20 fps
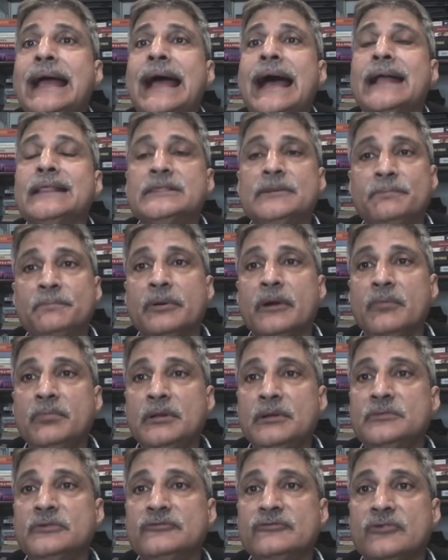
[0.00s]
And the
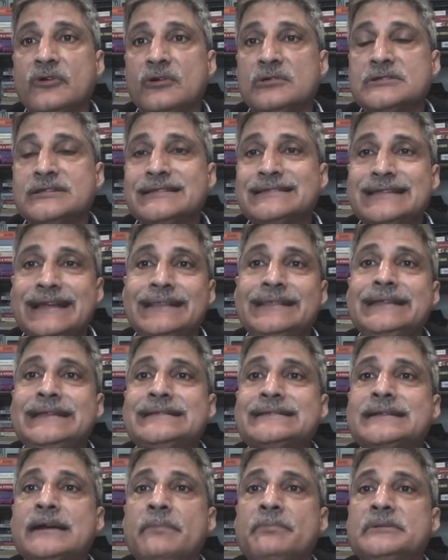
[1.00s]
problem, of course, is then
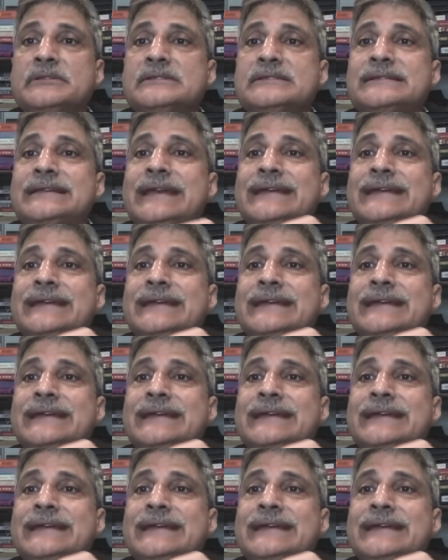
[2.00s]
these couples